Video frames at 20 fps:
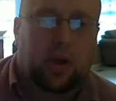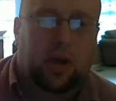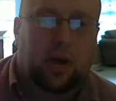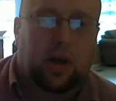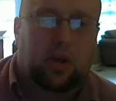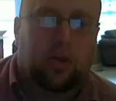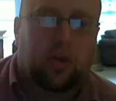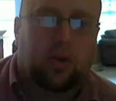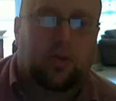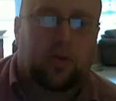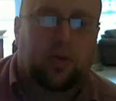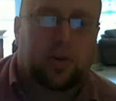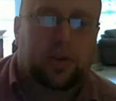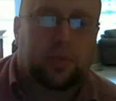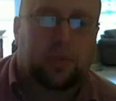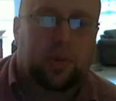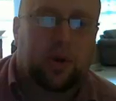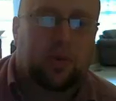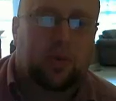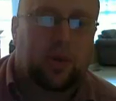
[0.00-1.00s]
We're going to
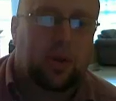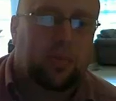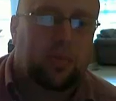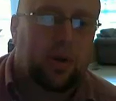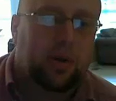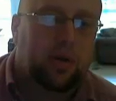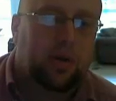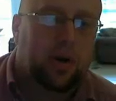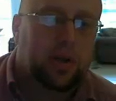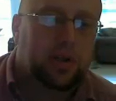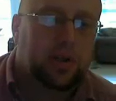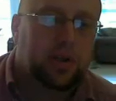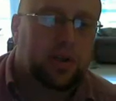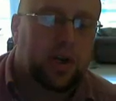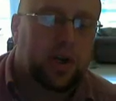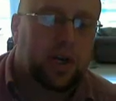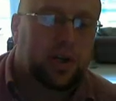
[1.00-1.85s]
look for some equilibrium